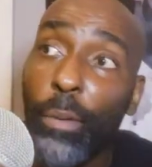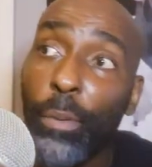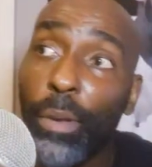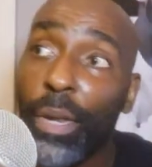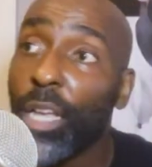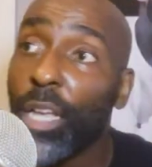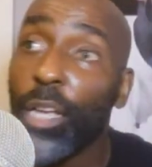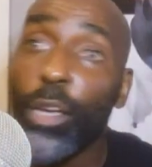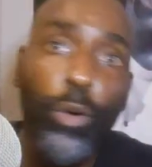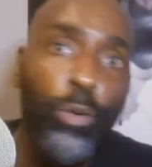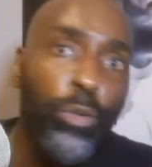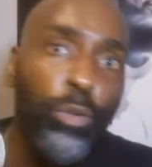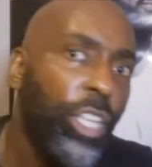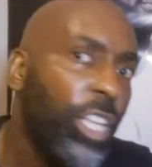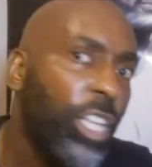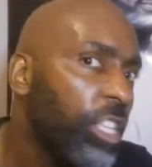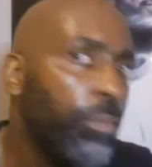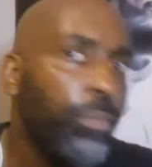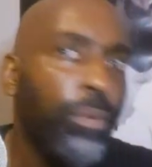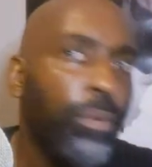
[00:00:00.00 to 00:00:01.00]
And when it
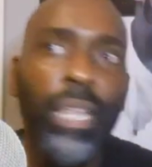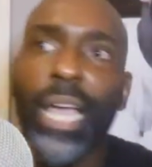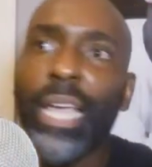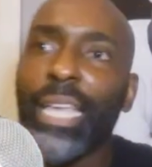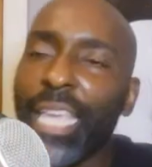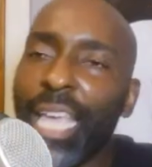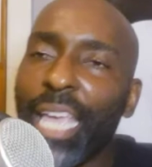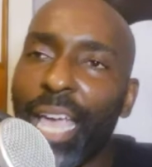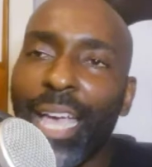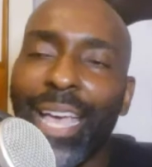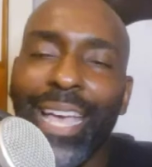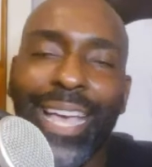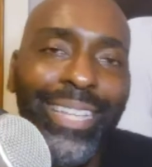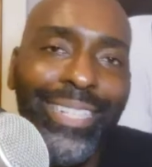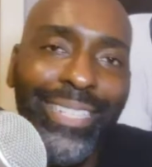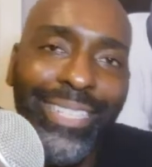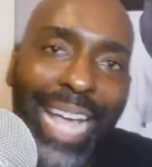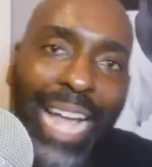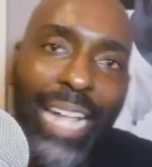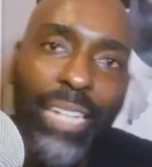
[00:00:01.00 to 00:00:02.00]
goes in, you'd be like, yeah,
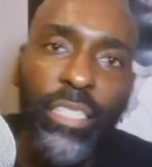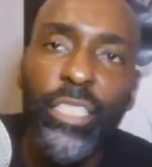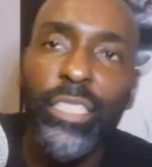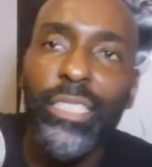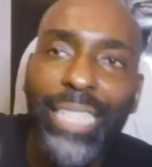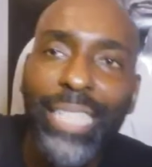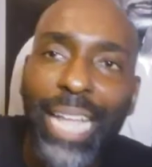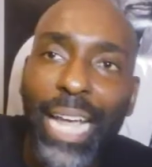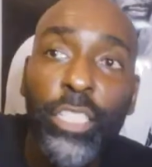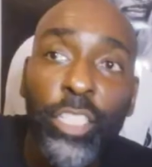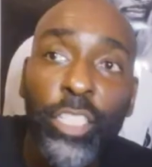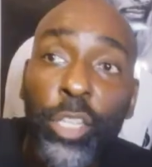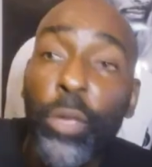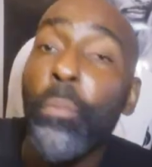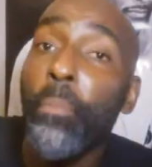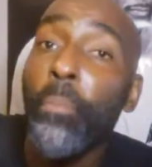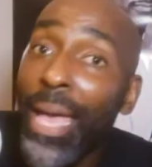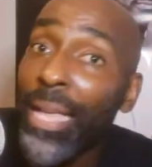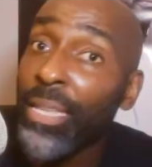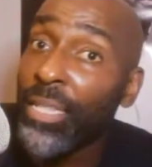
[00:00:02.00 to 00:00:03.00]
that's
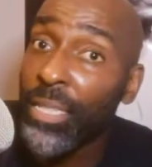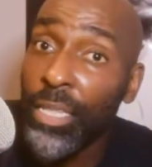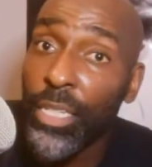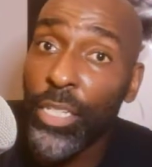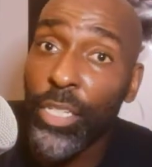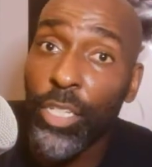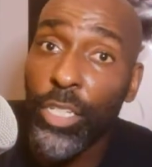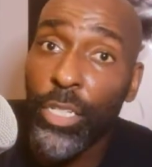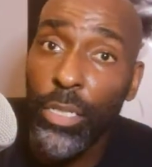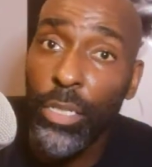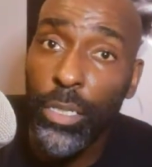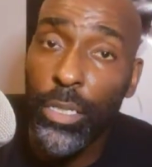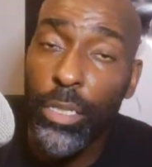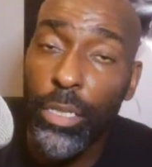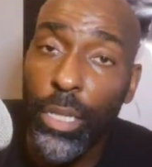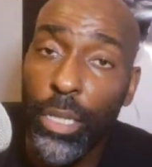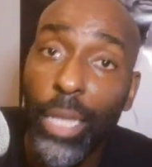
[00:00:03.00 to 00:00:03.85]
a message.